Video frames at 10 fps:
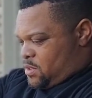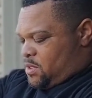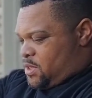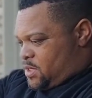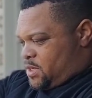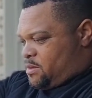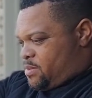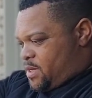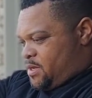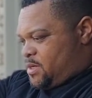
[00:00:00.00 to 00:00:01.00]
That
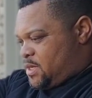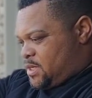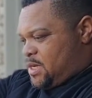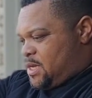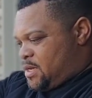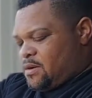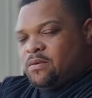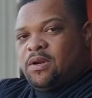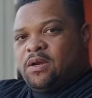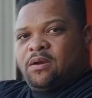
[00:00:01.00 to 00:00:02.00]
10-pound test line
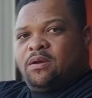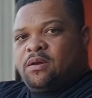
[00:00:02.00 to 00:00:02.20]
on there.